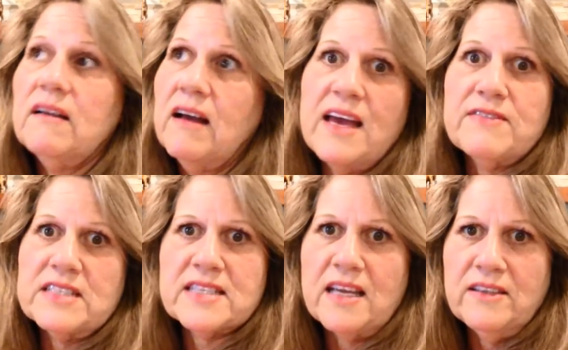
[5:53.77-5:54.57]
I have it
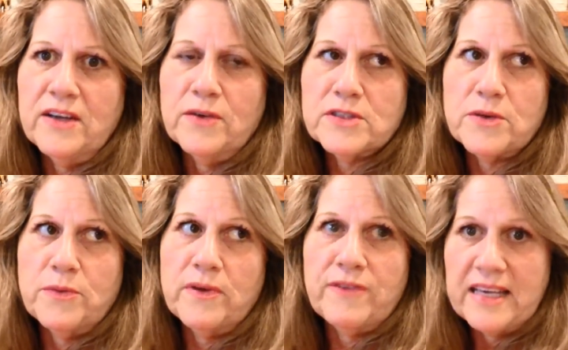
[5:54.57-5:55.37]
set, you know, so
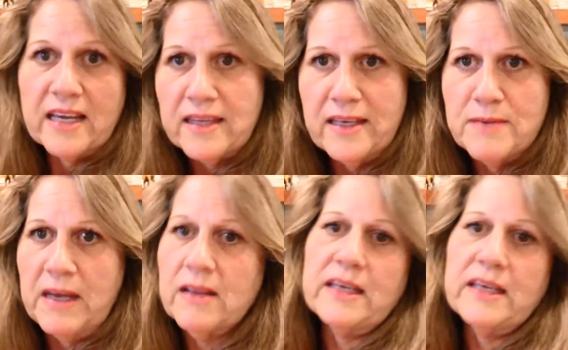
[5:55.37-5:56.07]
if I get the email,